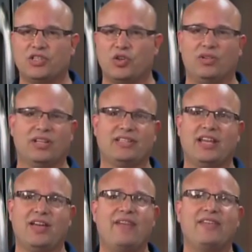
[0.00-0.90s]
So let's say
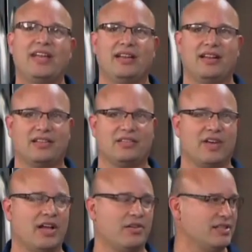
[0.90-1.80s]
you have a heat index of
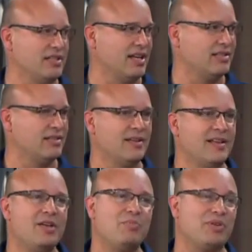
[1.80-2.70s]
106,
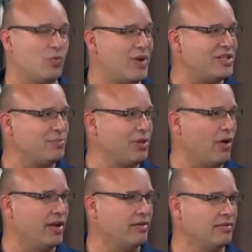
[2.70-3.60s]
but if the wind's
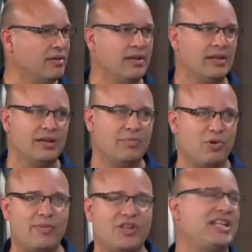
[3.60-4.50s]
blowing,
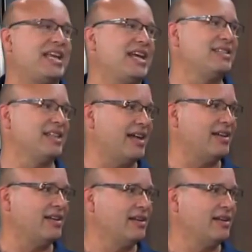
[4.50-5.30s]
pretty much negates that.